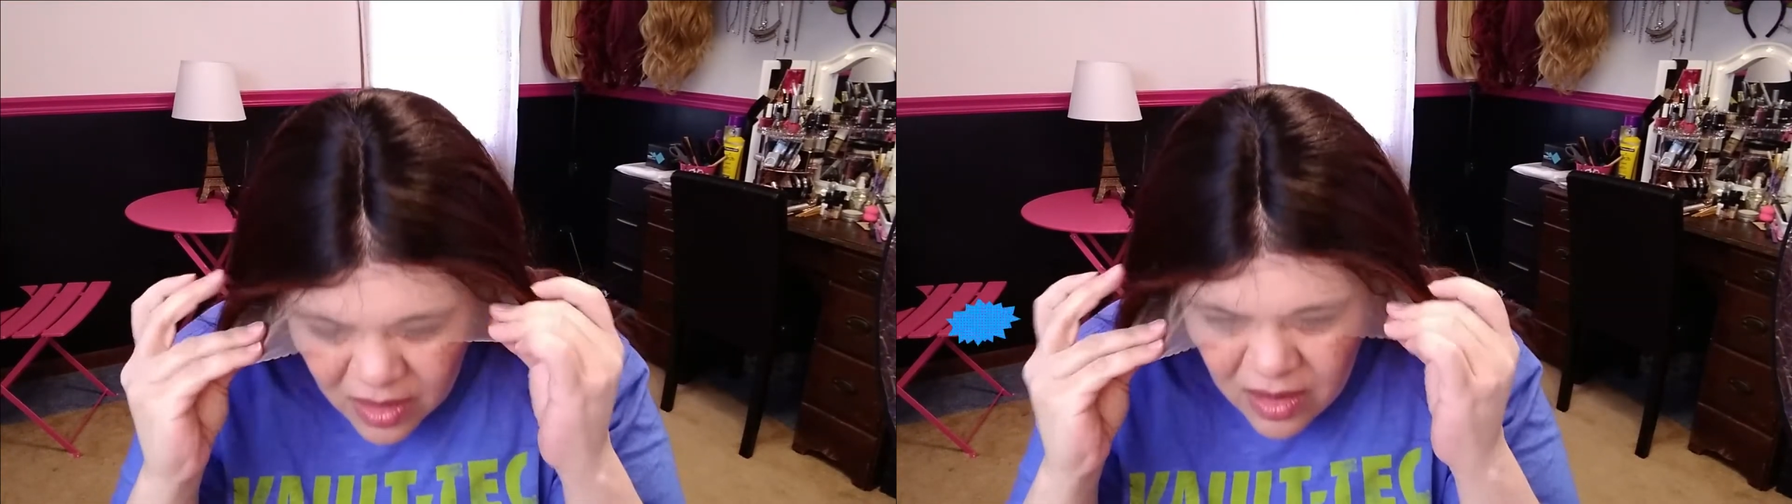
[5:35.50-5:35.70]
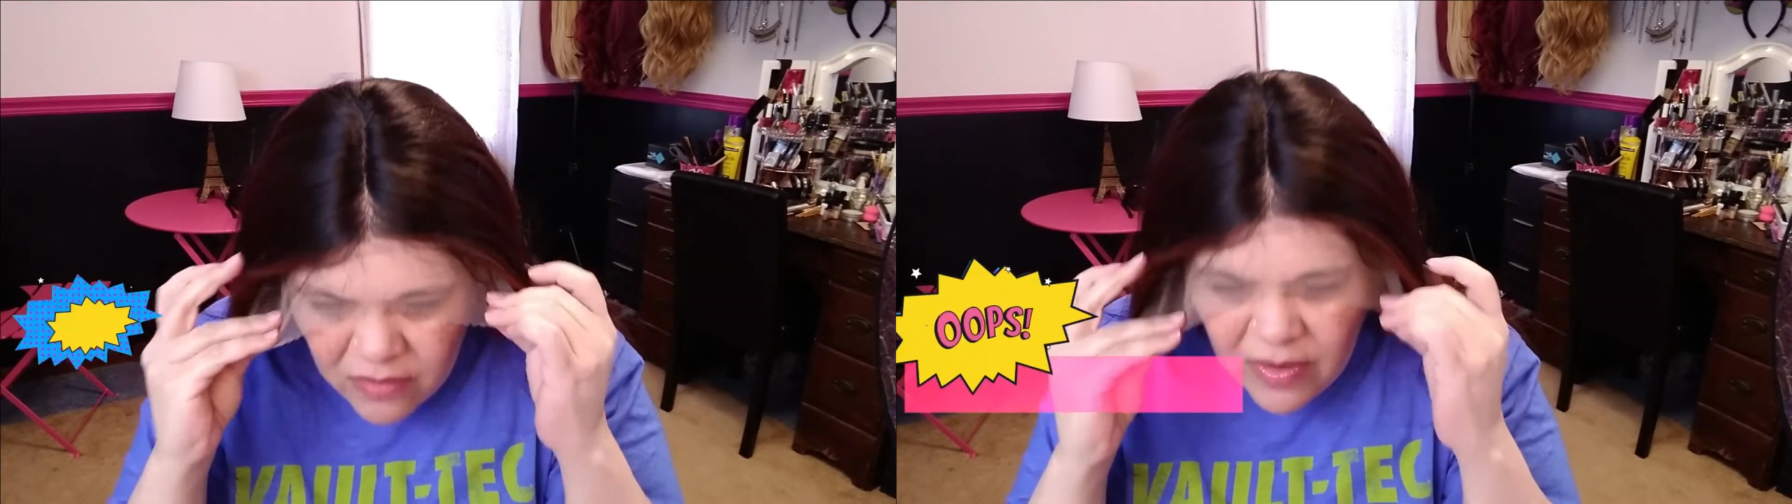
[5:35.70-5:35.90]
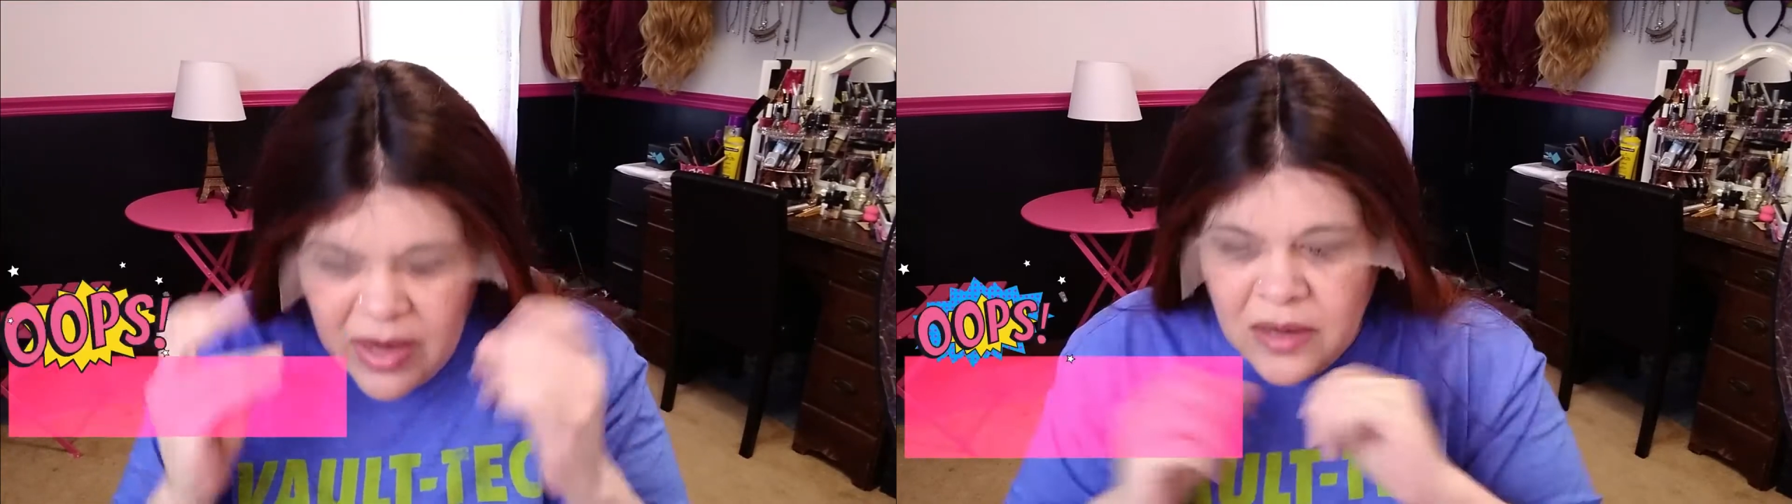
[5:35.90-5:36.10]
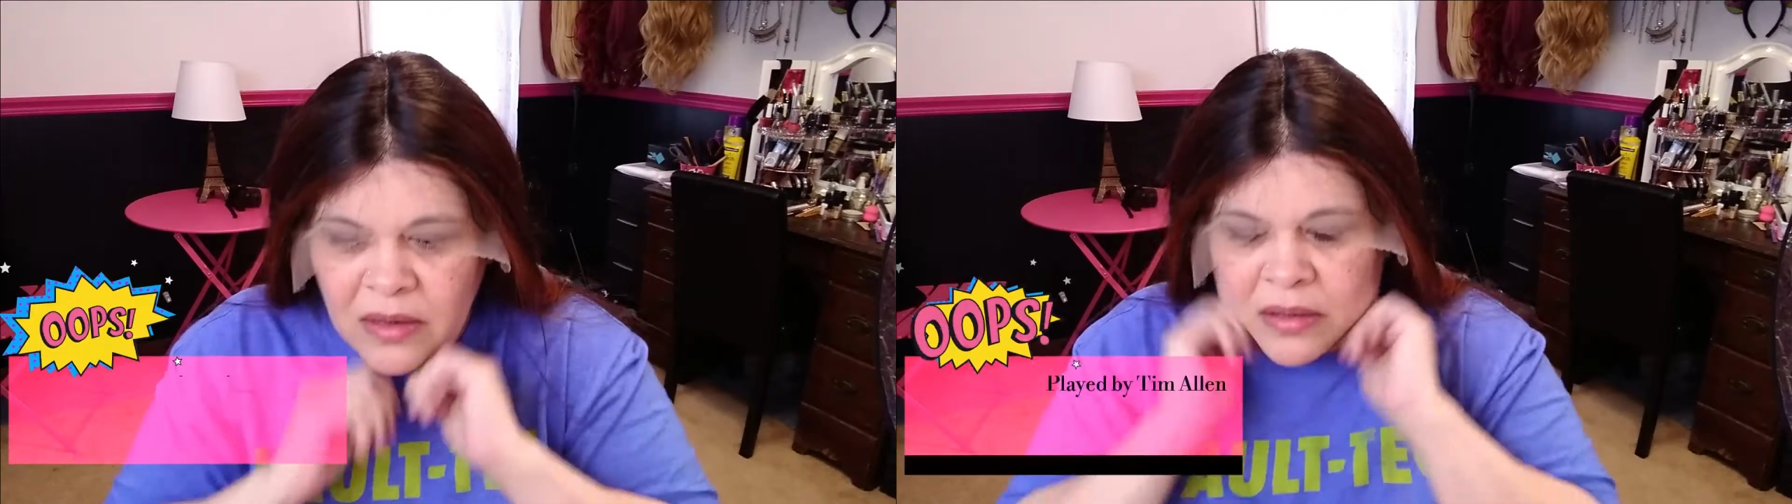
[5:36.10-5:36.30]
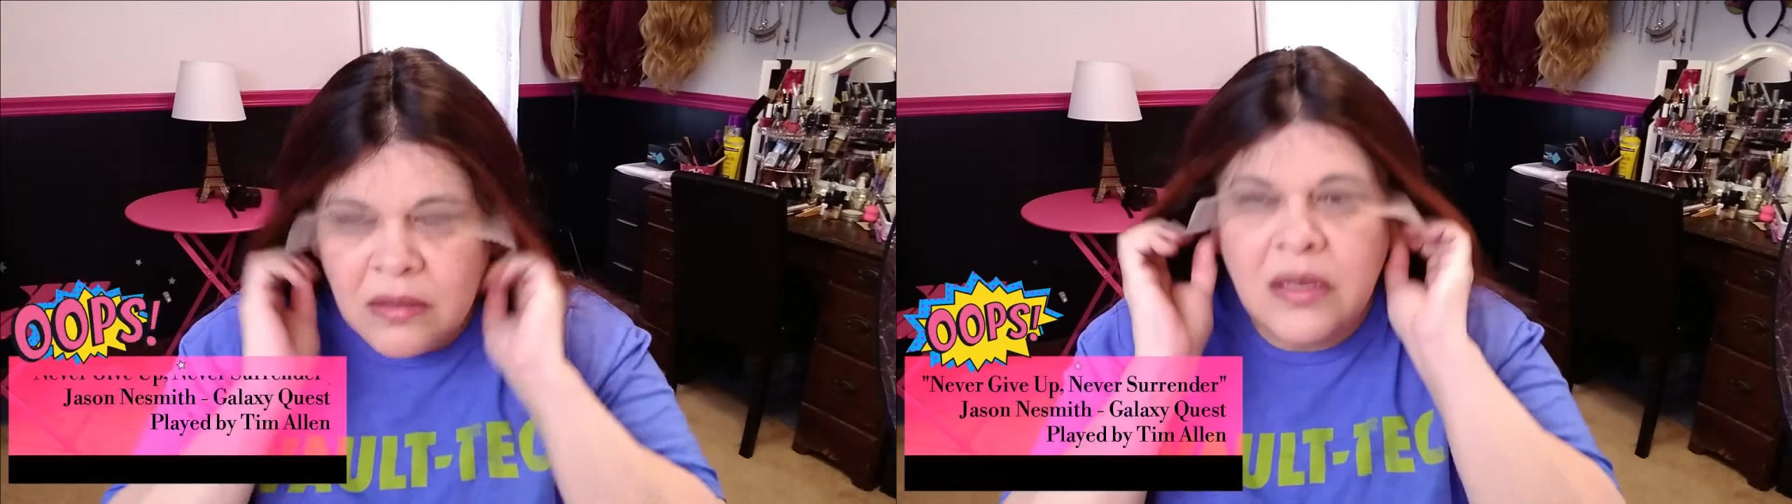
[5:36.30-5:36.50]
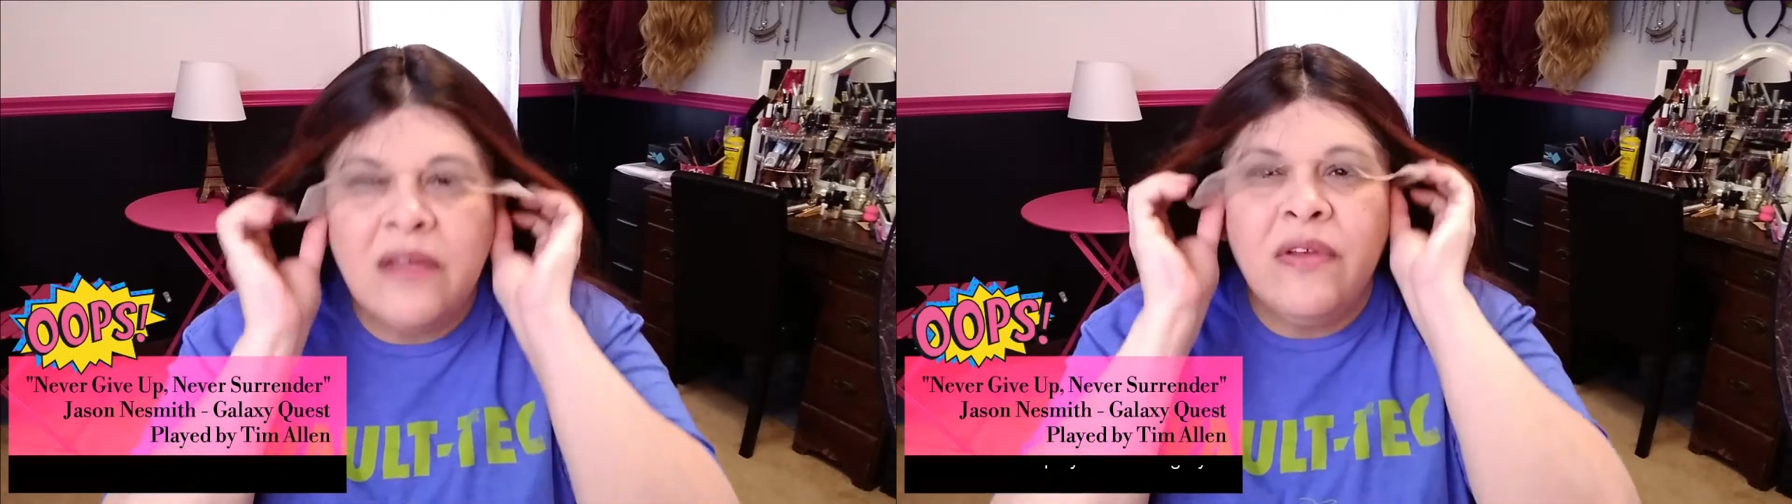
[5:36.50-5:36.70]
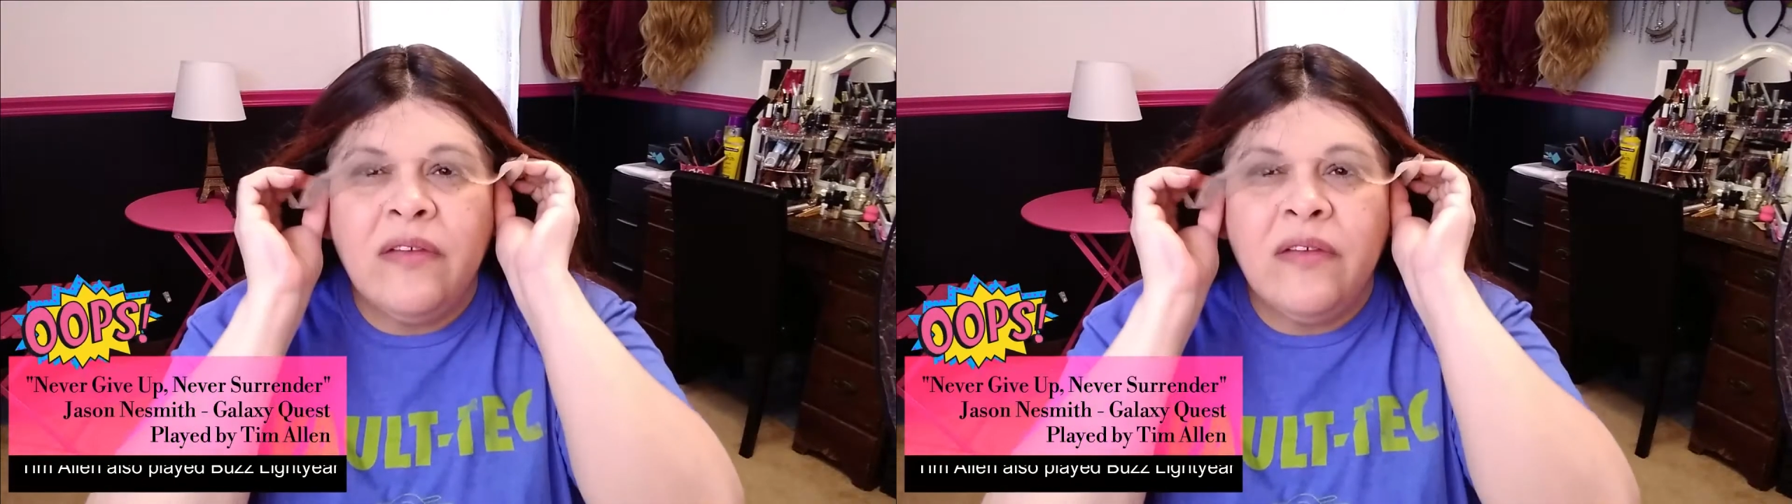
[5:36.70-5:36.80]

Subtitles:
All right. Never